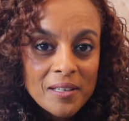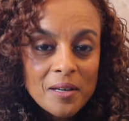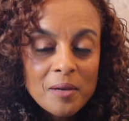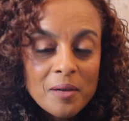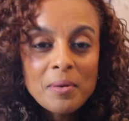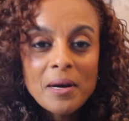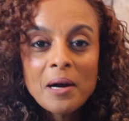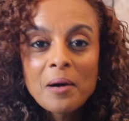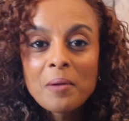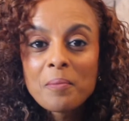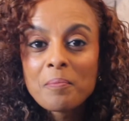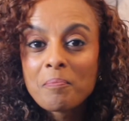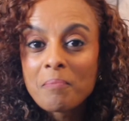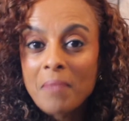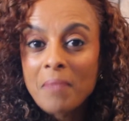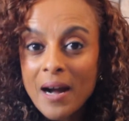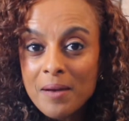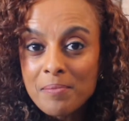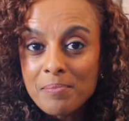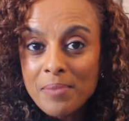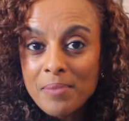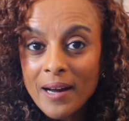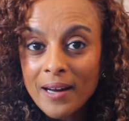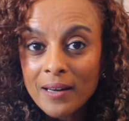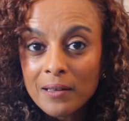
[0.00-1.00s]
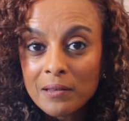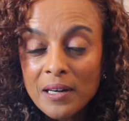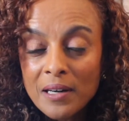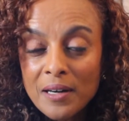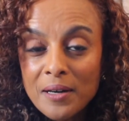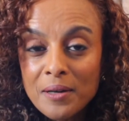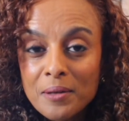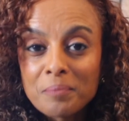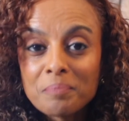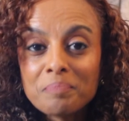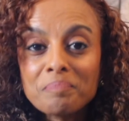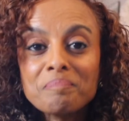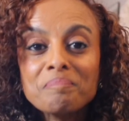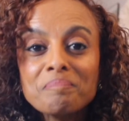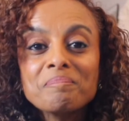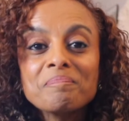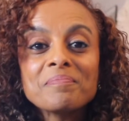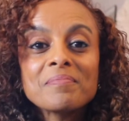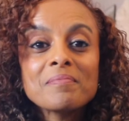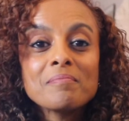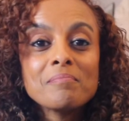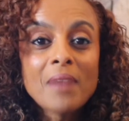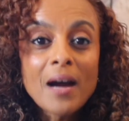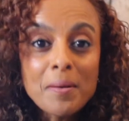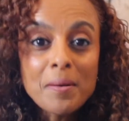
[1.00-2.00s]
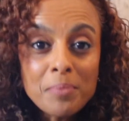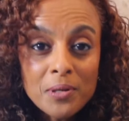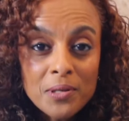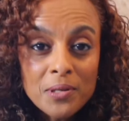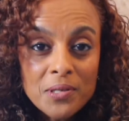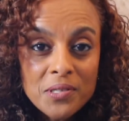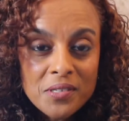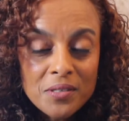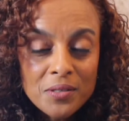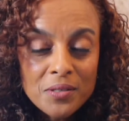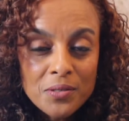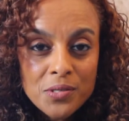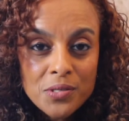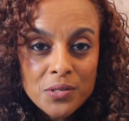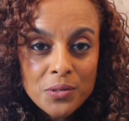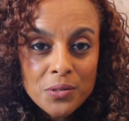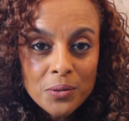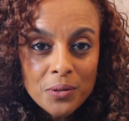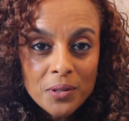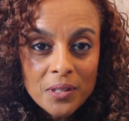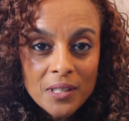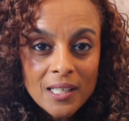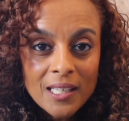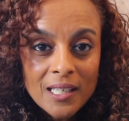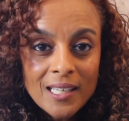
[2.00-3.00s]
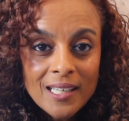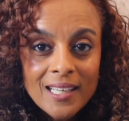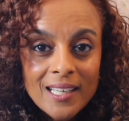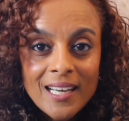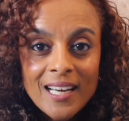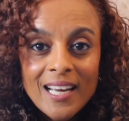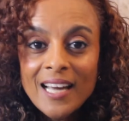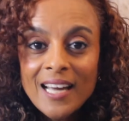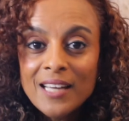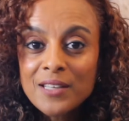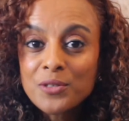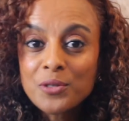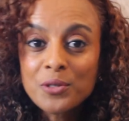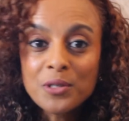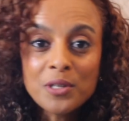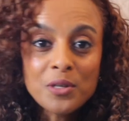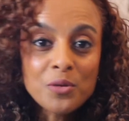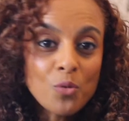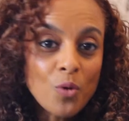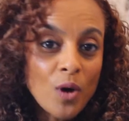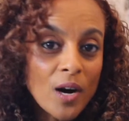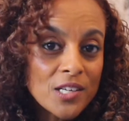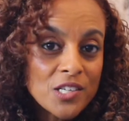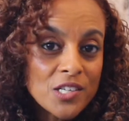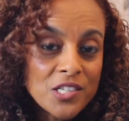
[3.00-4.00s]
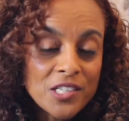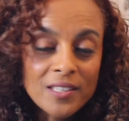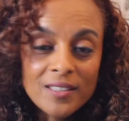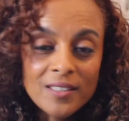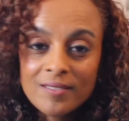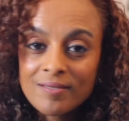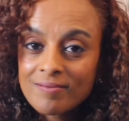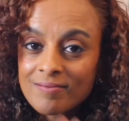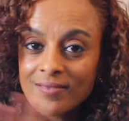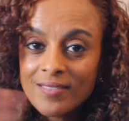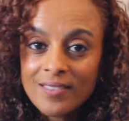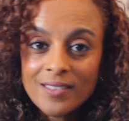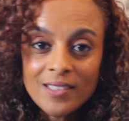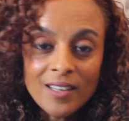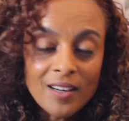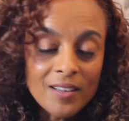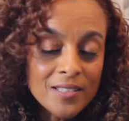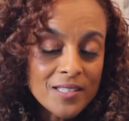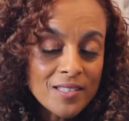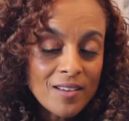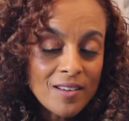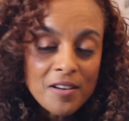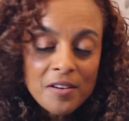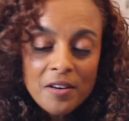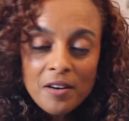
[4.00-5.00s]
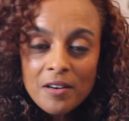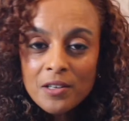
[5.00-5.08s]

about my background, my personal story, and you can watch it. It's on our